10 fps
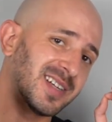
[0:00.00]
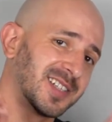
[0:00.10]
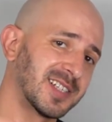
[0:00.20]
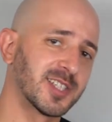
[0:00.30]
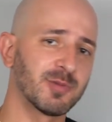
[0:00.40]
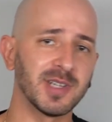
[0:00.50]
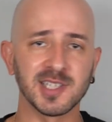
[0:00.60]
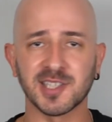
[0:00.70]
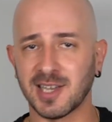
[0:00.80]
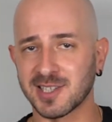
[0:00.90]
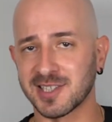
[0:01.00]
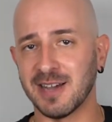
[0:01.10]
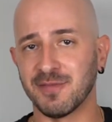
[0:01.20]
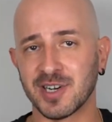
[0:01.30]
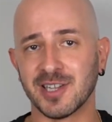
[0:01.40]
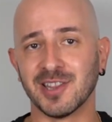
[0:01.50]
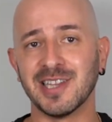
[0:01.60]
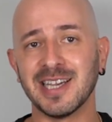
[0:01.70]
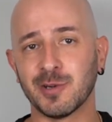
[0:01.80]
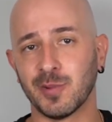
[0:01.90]
Since real estate is not very
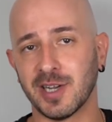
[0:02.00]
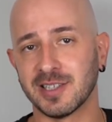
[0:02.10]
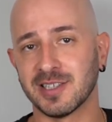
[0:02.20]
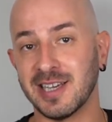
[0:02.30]
liquid,